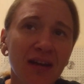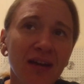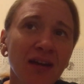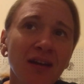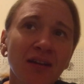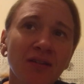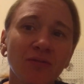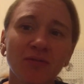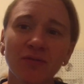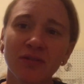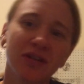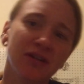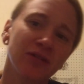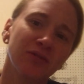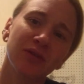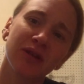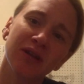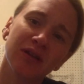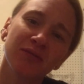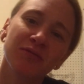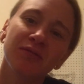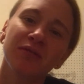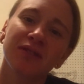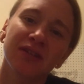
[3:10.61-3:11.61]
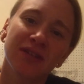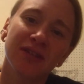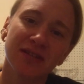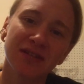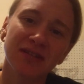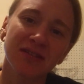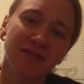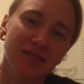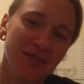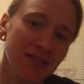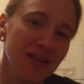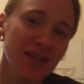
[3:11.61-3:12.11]
I don't know. It really
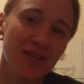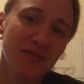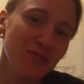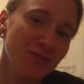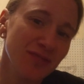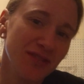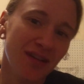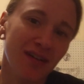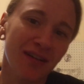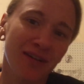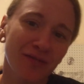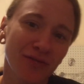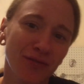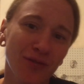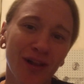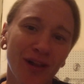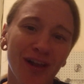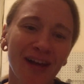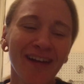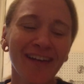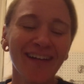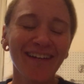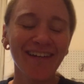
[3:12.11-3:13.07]
didn't. It was awful.